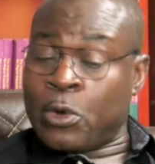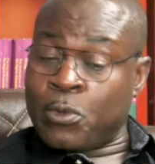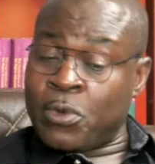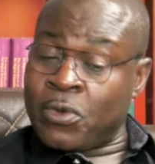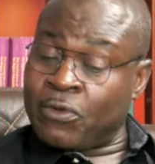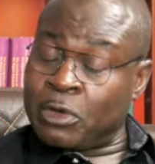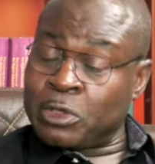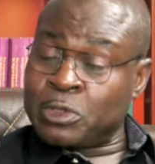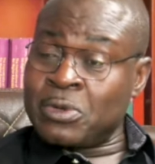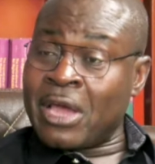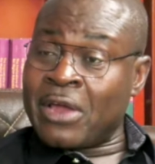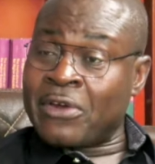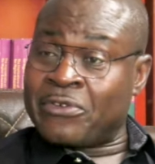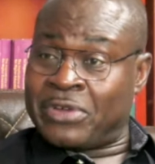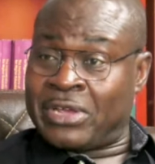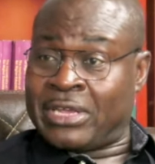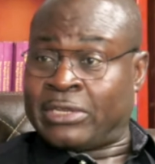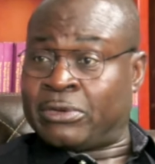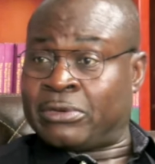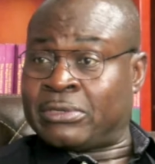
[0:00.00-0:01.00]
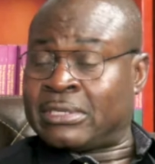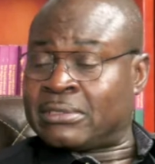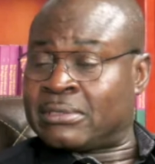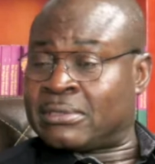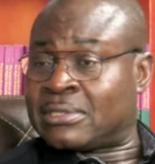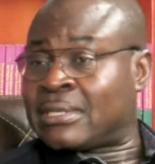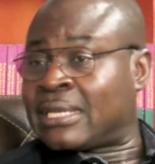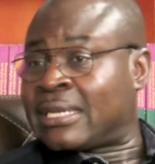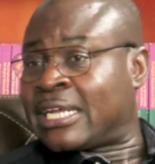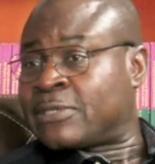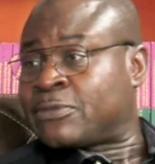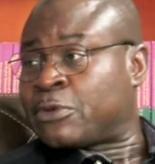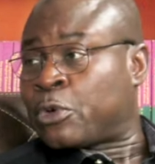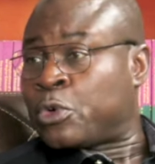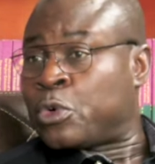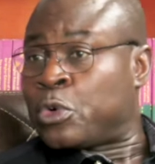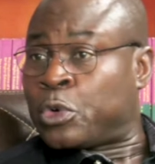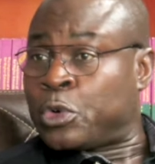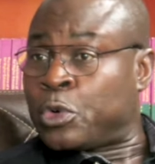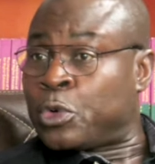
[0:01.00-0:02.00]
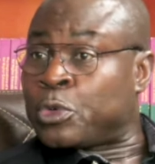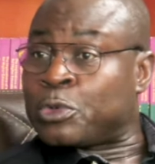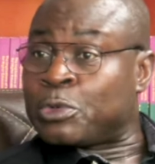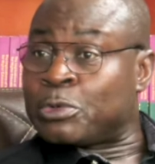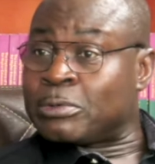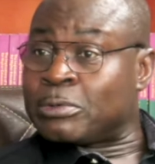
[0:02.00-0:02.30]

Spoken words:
We've also agreed on standards for cocoa.